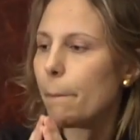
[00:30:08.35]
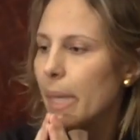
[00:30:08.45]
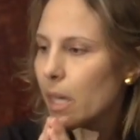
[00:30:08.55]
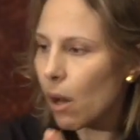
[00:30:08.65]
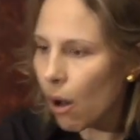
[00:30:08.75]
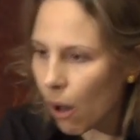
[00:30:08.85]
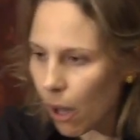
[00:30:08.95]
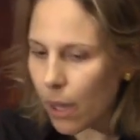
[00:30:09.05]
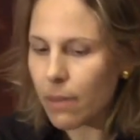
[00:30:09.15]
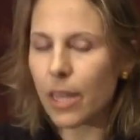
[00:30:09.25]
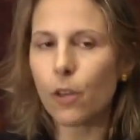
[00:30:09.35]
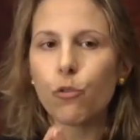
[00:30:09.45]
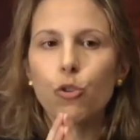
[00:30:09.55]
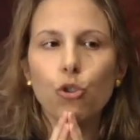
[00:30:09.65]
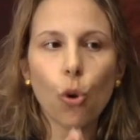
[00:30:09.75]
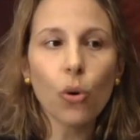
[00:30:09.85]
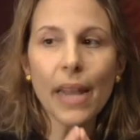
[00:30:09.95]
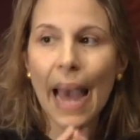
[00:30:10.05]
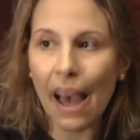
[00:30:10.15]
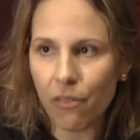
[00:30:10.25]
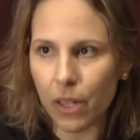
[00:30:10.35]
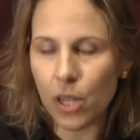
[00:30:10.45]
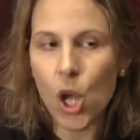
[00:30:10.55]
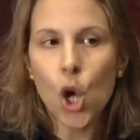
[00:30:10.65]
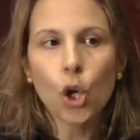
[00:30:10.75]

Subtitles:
because if you don't have it,